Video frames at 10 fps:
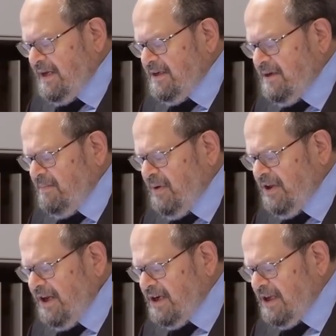and
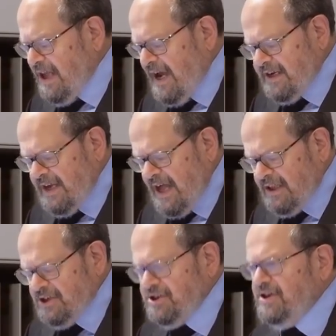political
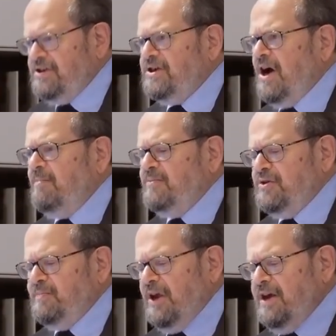ideology has
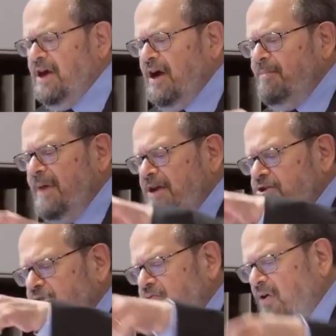come to play a
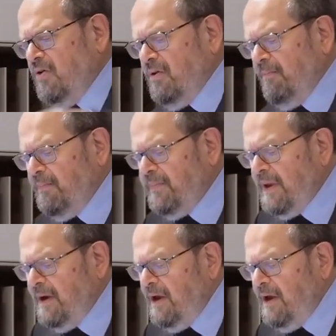major role.